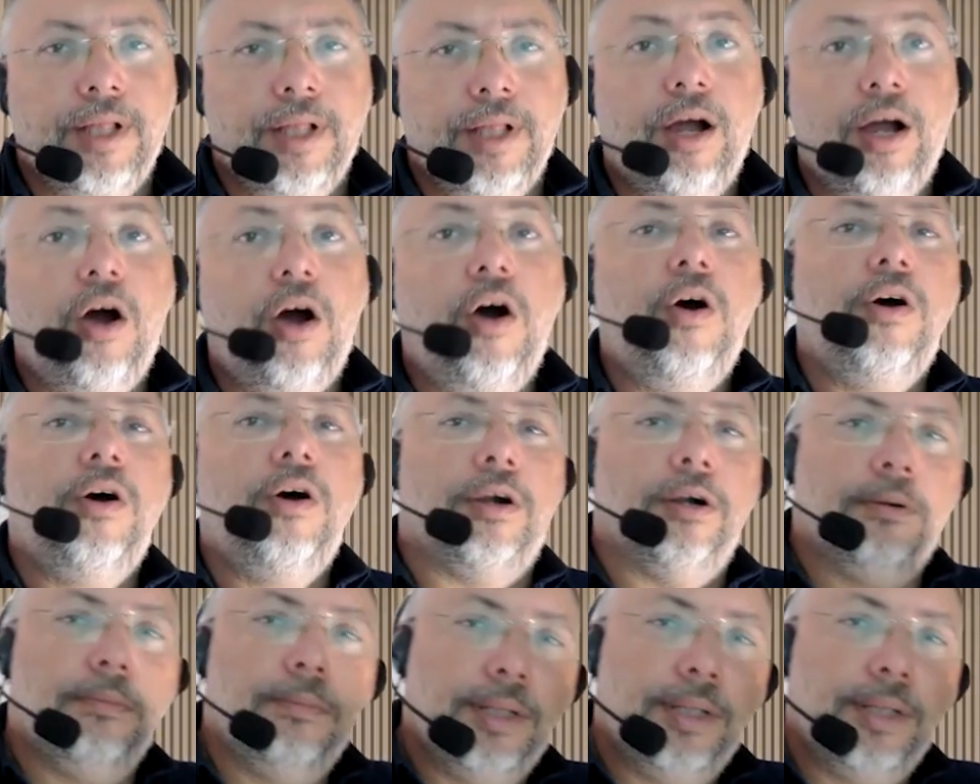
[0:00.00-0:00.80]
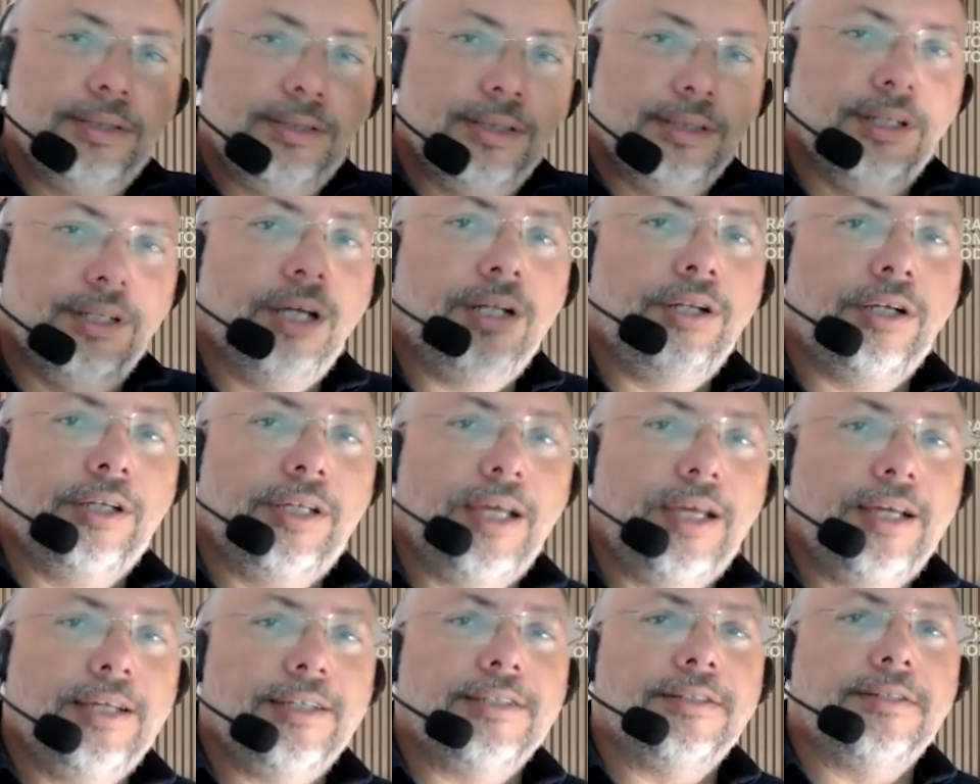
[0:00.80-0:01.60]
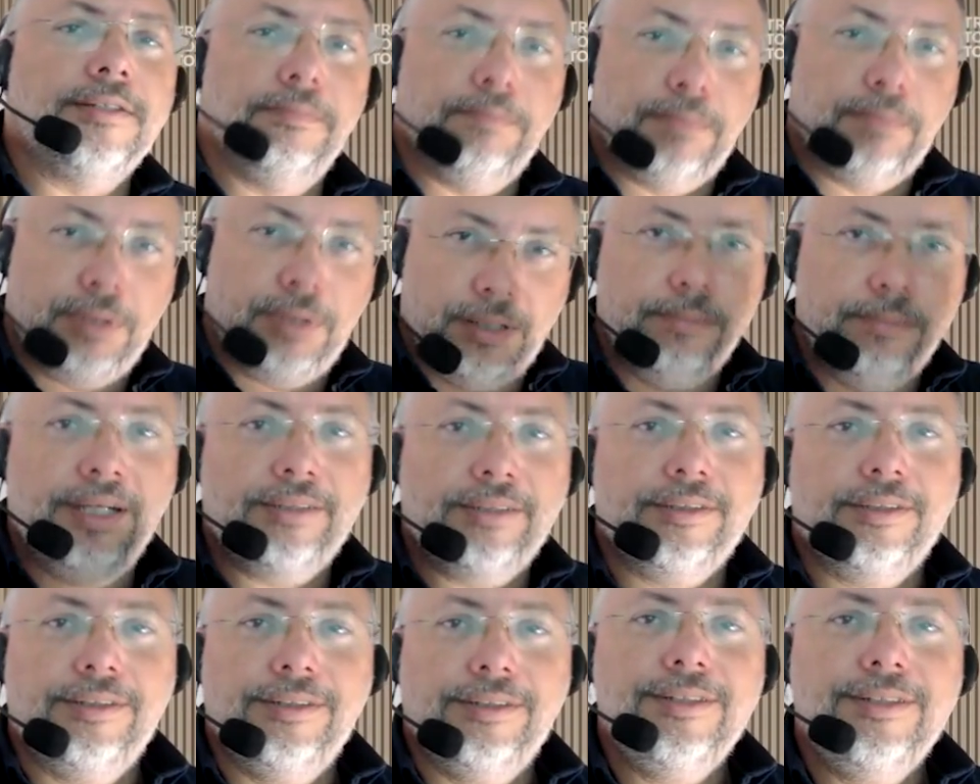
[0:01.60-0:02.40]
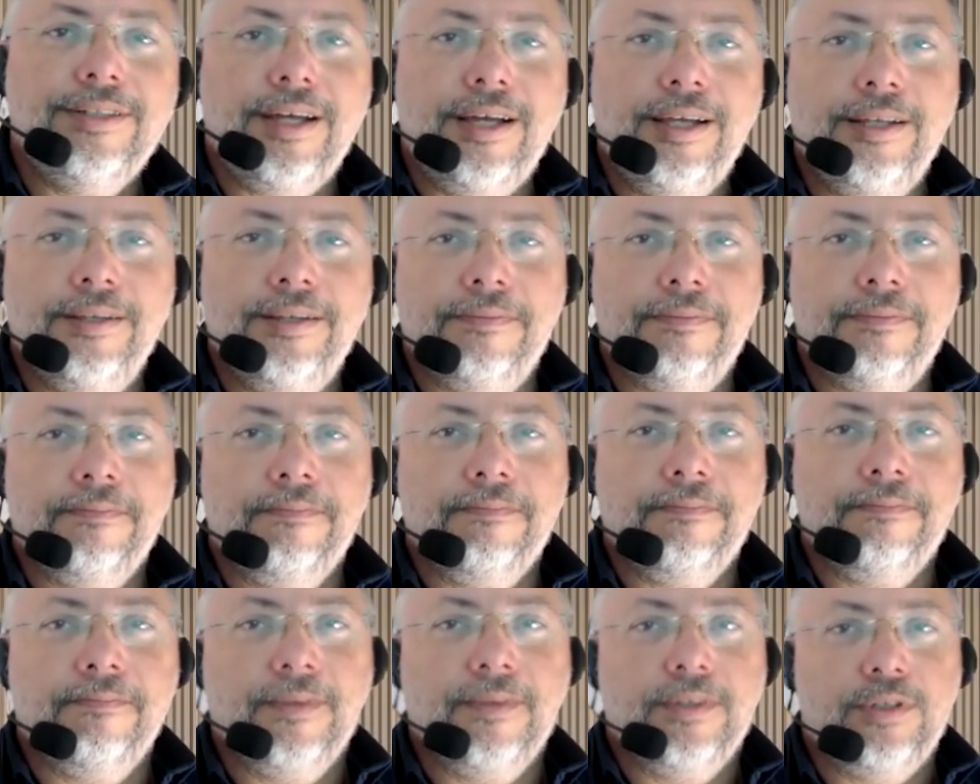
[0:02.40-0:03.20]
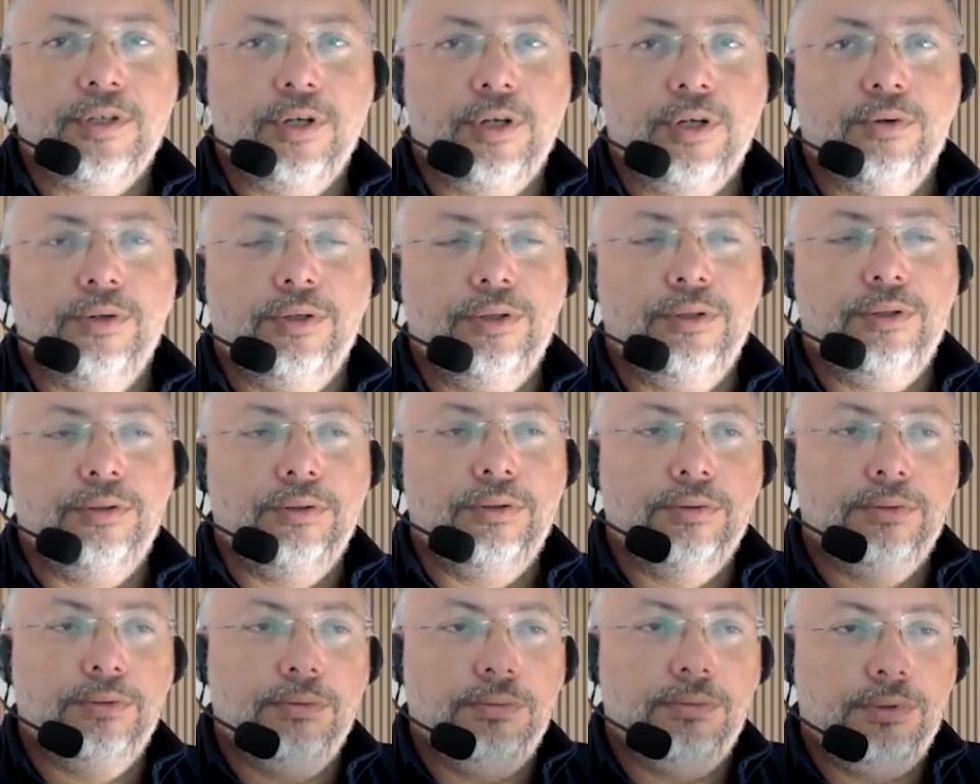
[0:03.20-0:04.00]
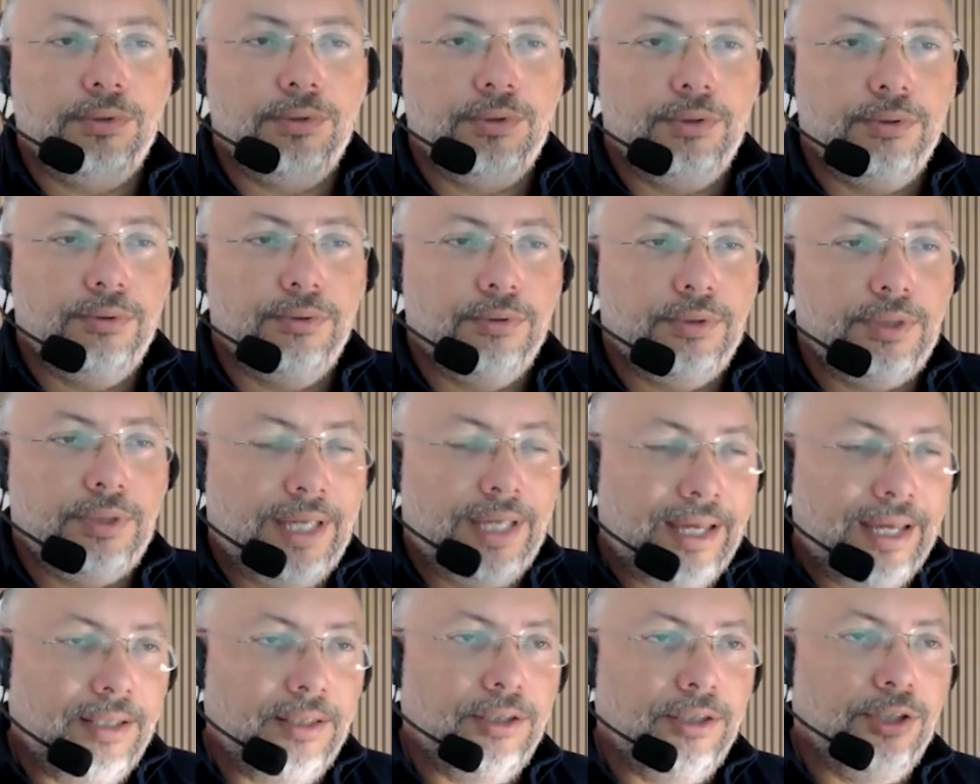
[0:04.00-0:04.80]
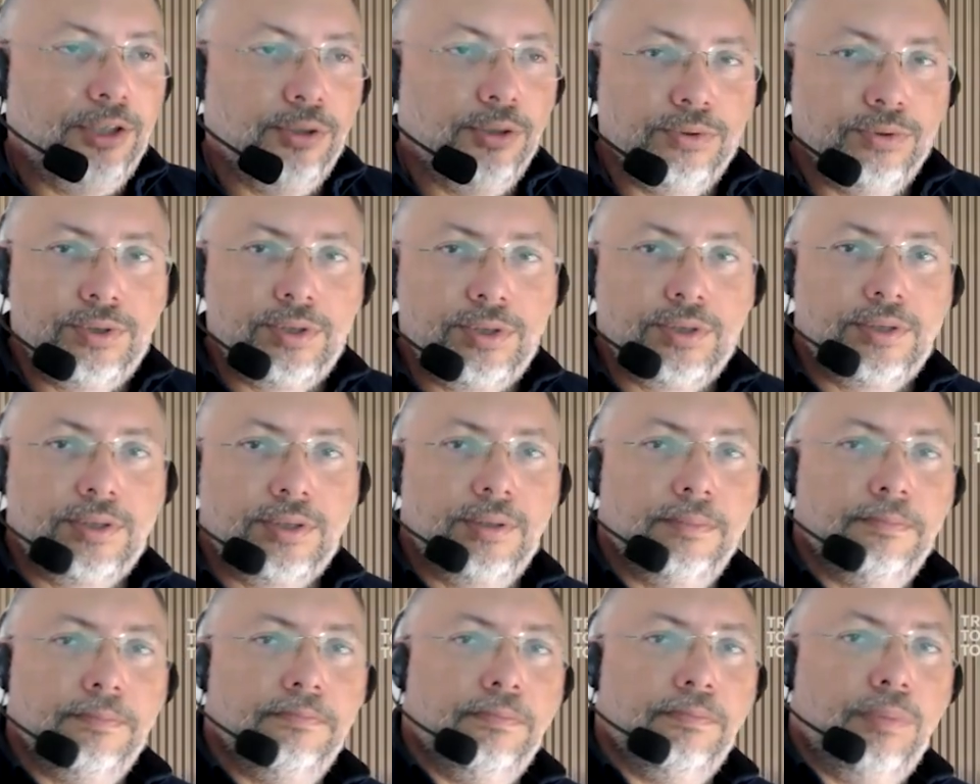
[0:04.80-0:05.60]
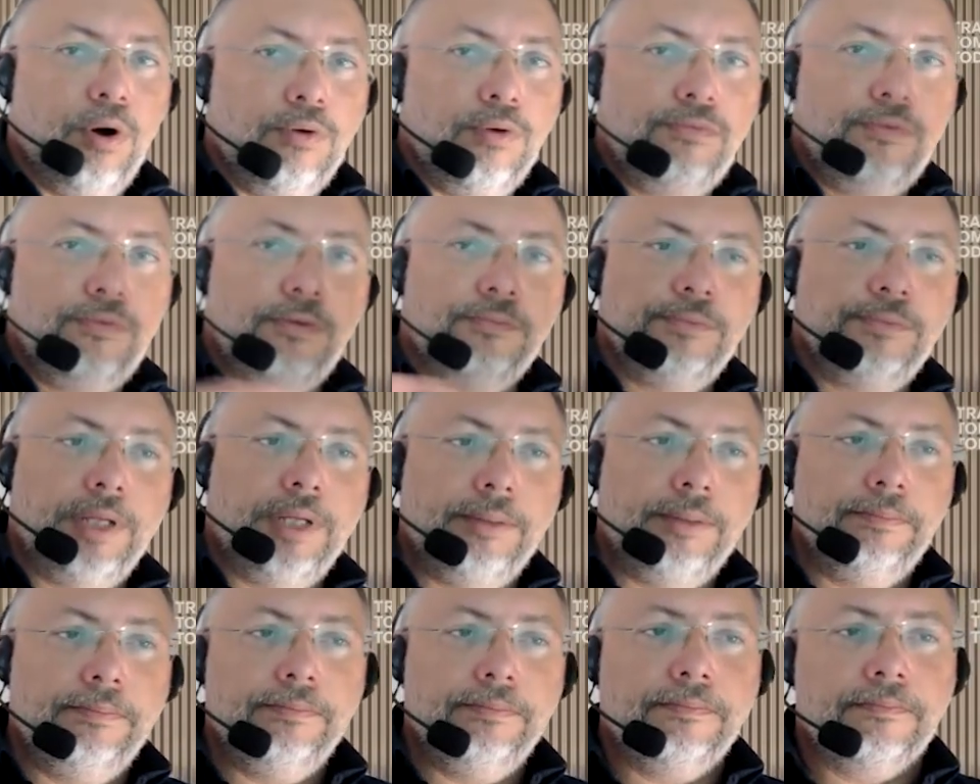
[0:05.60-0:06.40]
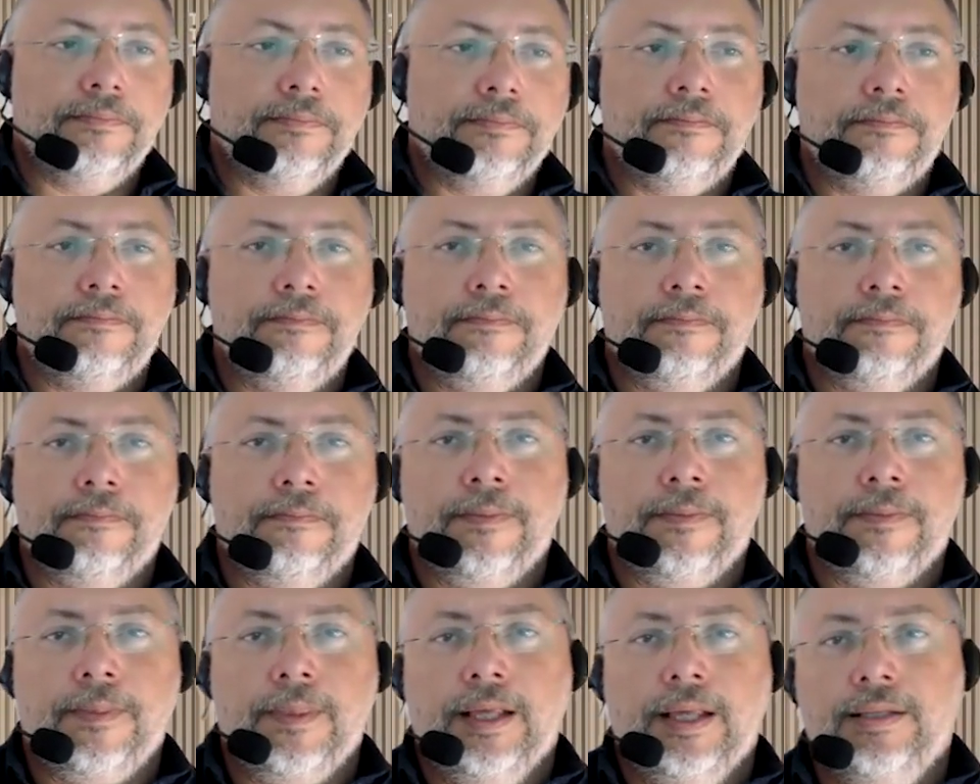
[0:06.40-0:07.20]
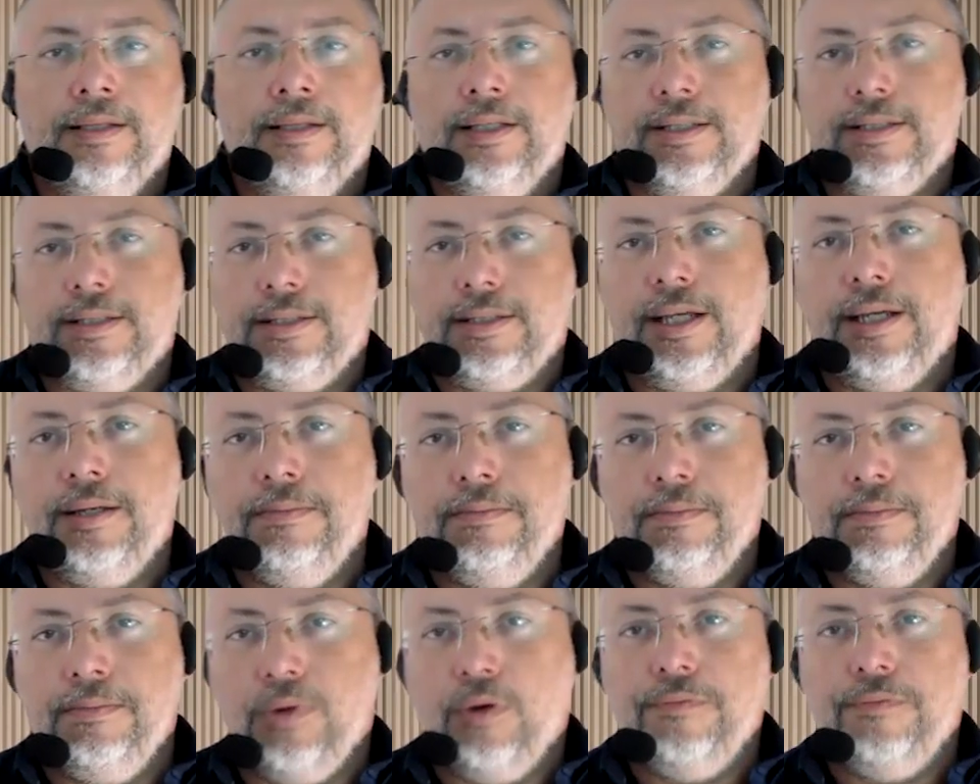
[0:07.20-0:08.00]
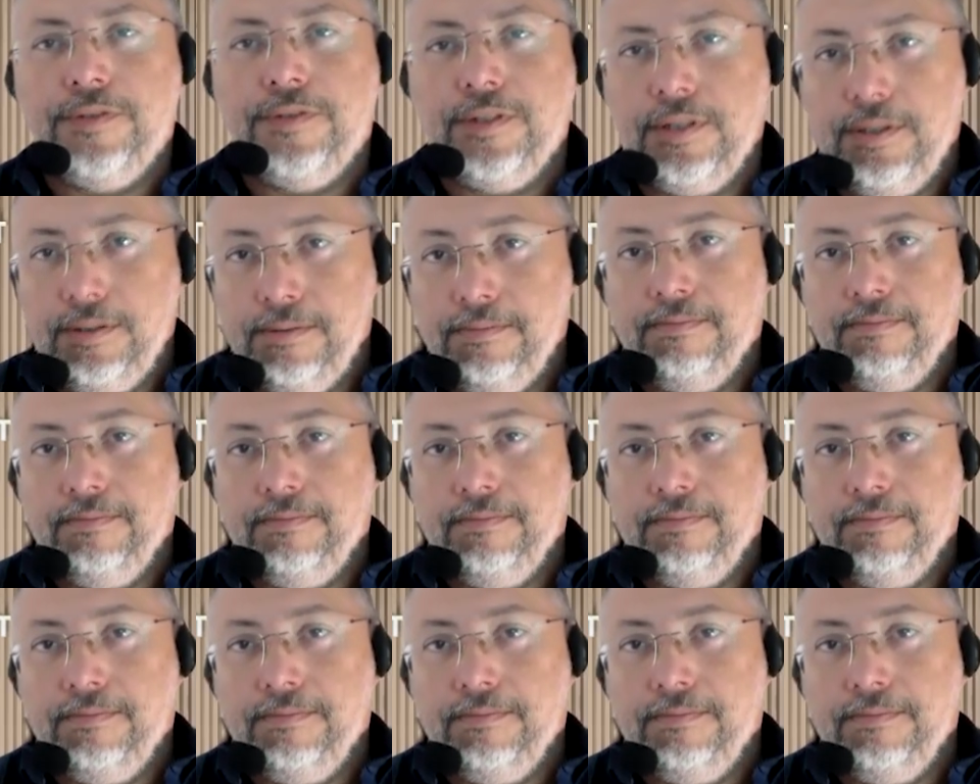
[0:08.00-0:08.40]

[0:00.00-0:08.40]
Or, but in another case, parametric design. So you can use both of them in the same office.